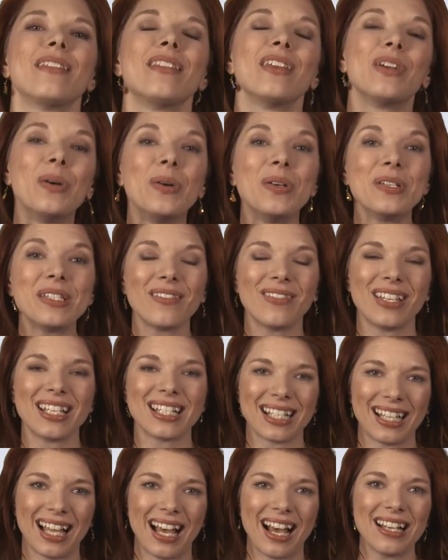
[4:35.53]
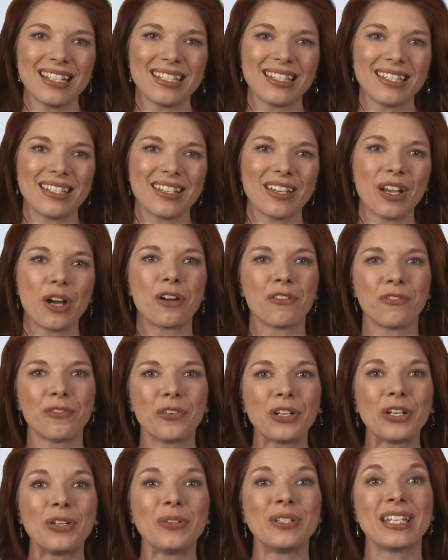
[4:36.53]
The goals of this class are
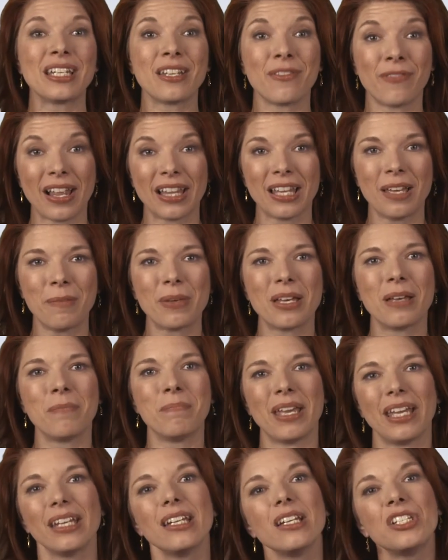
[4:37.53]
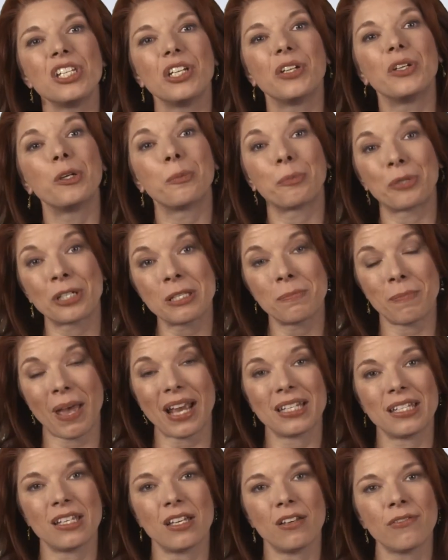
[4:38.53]
for you to develop a managerial
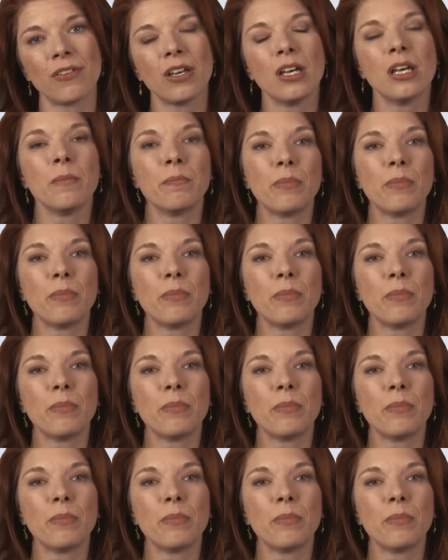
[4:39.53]
perspective,